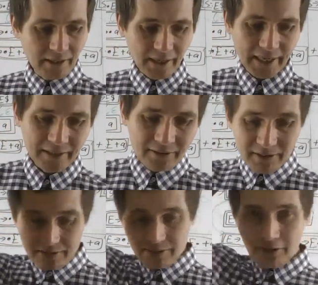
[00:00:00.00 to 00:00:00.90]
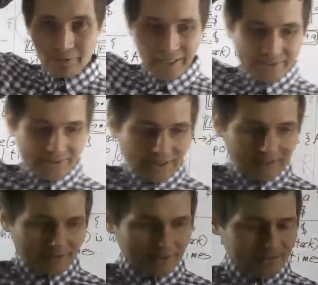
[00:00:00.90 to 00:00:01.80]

and let's see